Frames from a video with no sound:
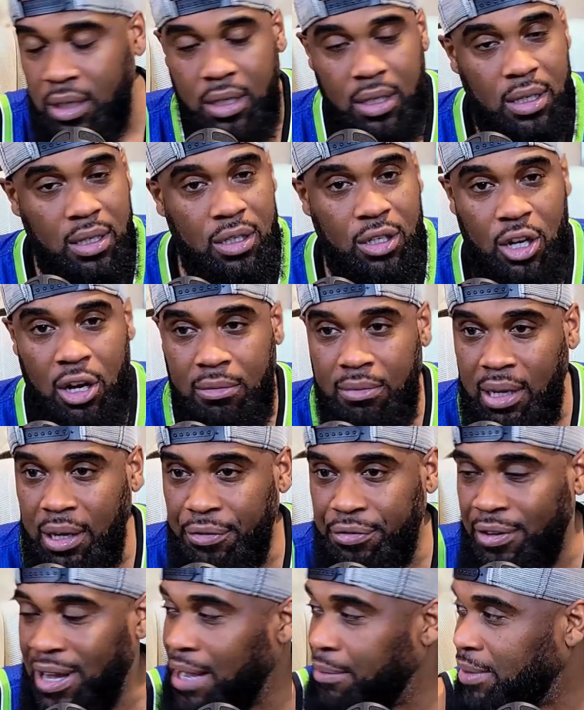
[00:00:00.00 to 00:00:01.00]
You know what I mean?
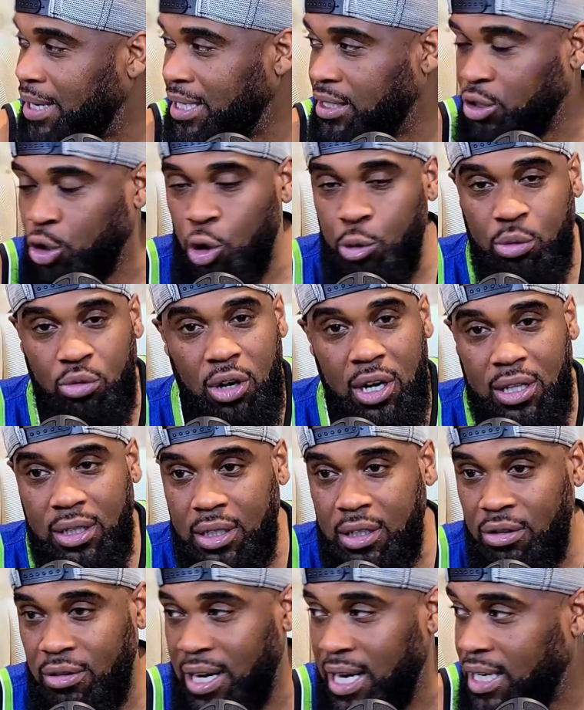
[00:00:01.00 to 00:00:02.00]
Fat Man Scoop, Crooklyn
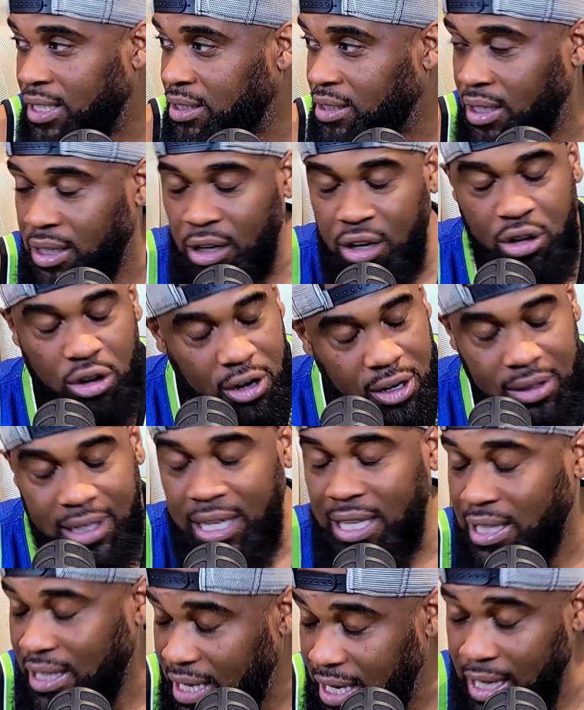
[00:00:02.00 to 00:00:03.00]
Clan, son. Crooklyn
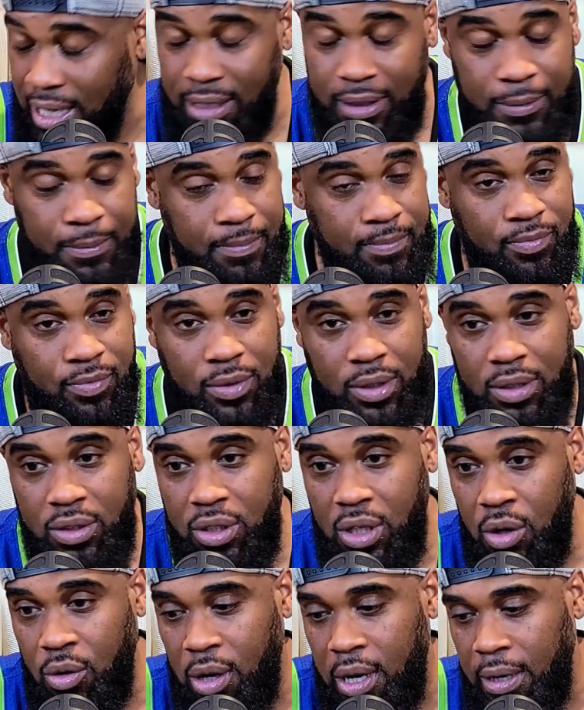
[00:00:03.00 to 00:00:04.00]
Clan.
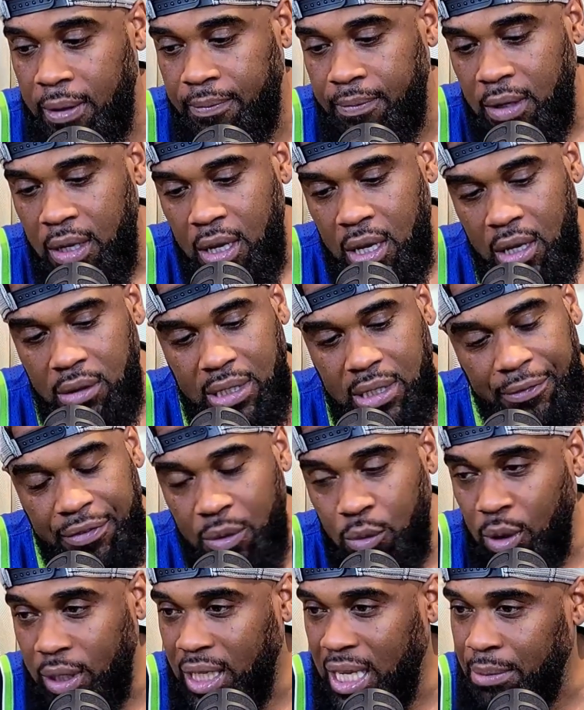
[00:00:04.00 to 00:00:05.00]
So definitely want
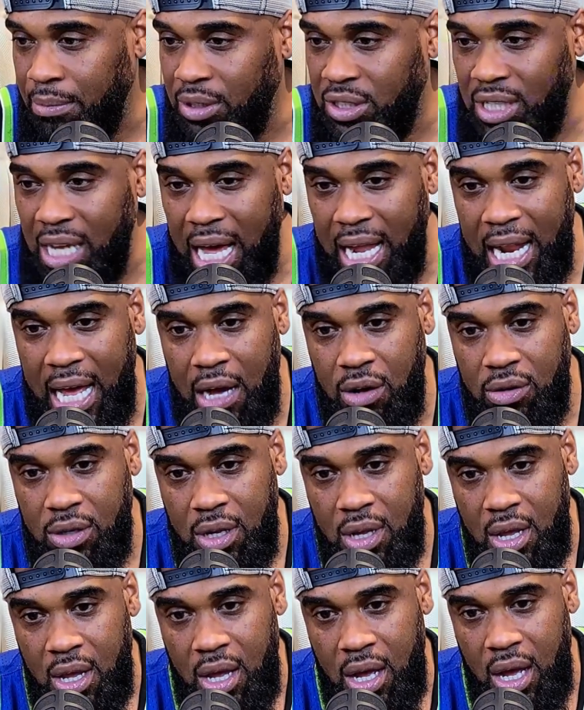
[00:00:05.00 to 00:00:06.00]
to give him a shout out.
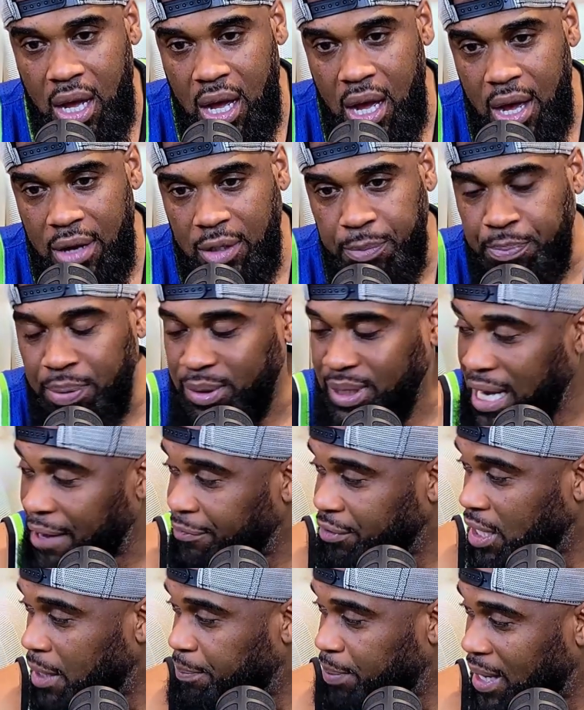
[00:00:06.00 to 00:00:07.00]
Definitely
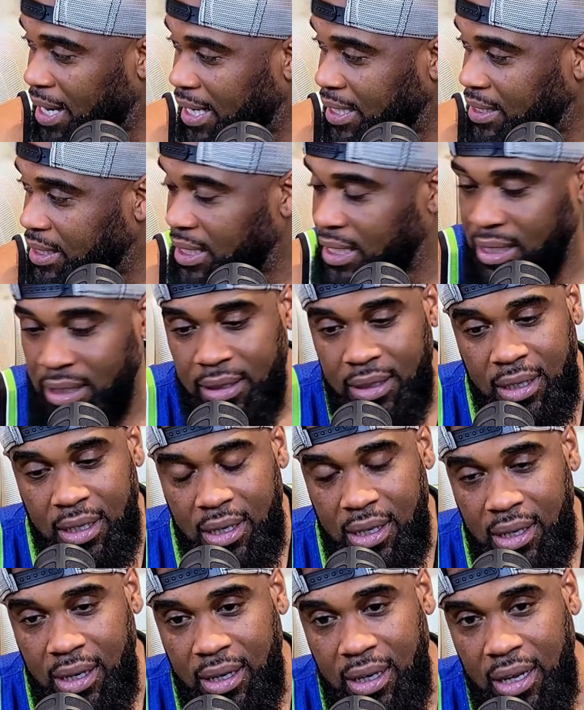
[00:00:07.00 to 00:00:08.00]
a pioneer
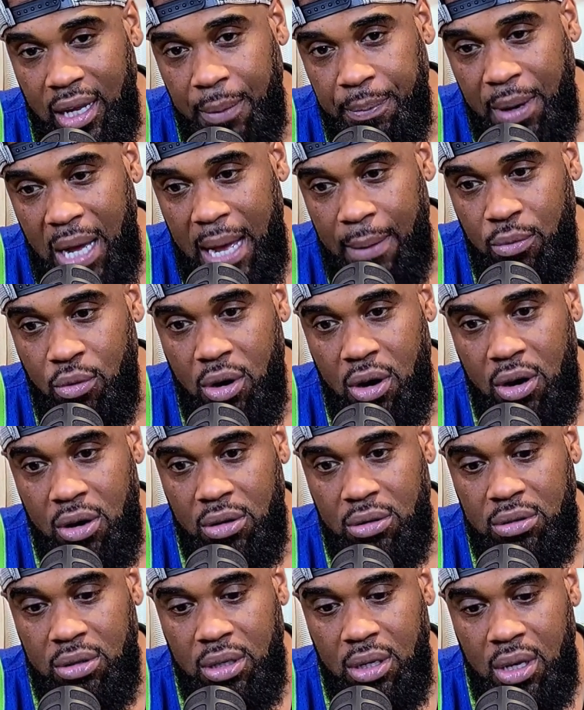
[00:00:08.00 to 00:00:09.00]
in the hip hop
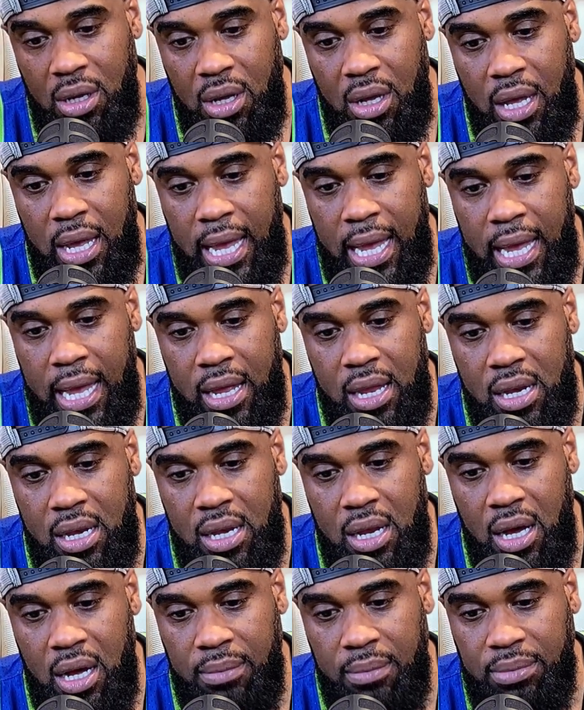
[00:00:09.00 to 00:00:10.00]
world, and
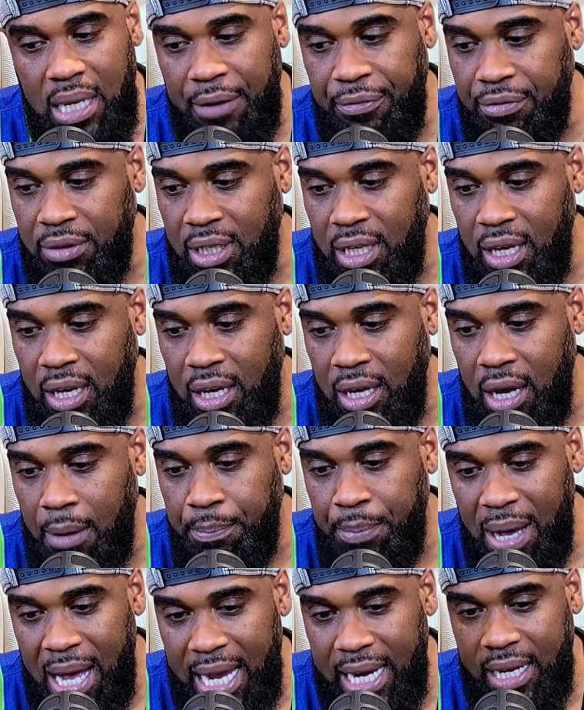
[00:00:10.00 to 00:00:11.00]
definitely a
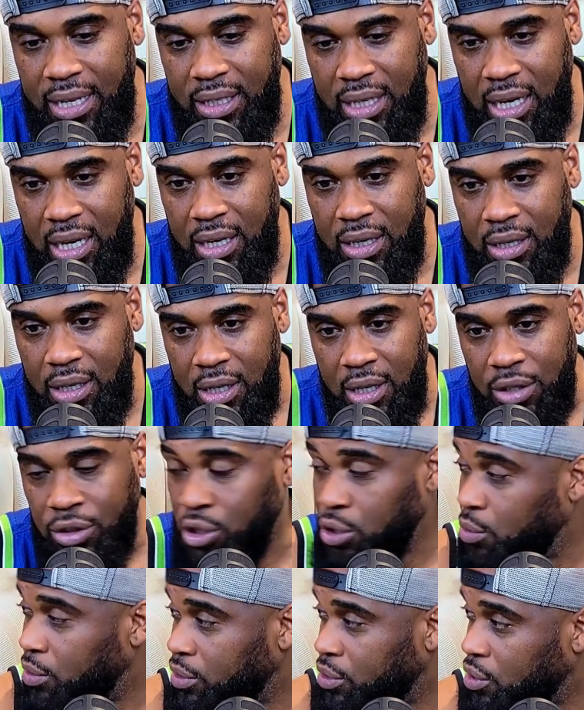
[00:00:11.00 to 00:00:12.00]
pioneer to
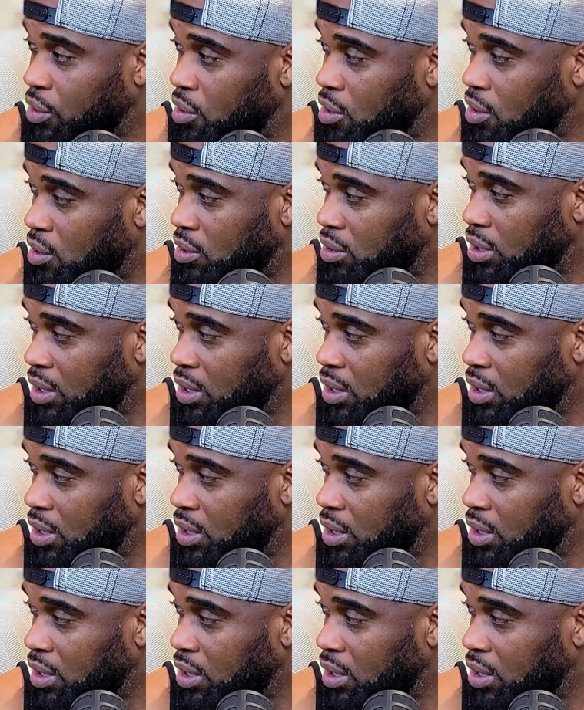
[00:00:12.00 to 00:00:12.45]
us all.